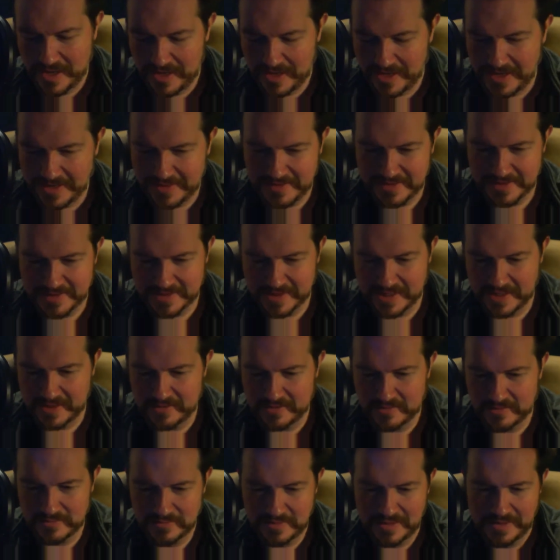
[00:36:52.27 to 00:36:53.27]
I like the
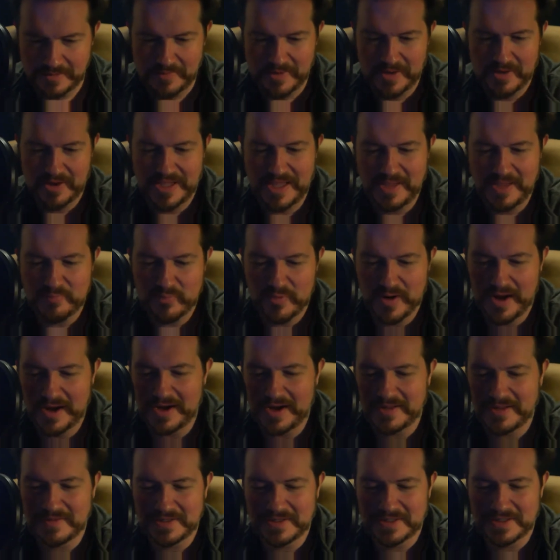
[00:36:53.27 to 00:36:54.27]
cycle. I'm going to keep
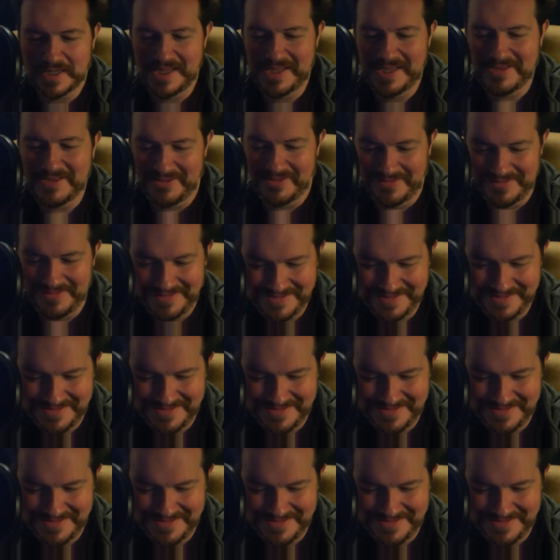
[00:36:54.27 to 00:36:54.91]
riding the cycle.